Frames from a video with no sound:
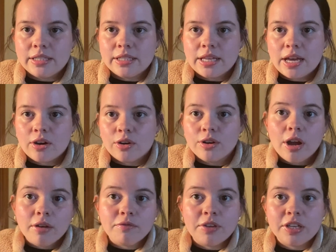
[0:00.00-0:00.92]
that are
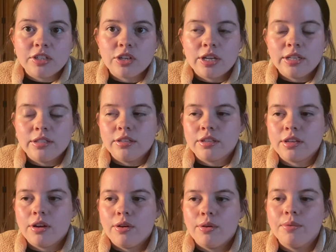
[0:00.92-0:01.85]
not fiction,
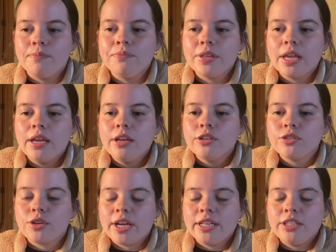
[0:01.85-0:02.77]
so
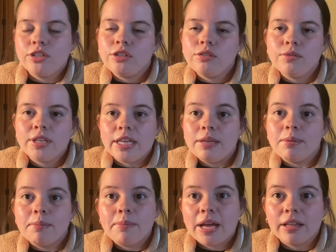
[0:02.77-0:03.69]
trying to keep
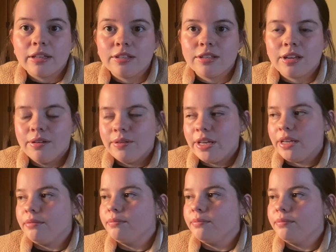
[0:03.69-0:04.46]
a balance going.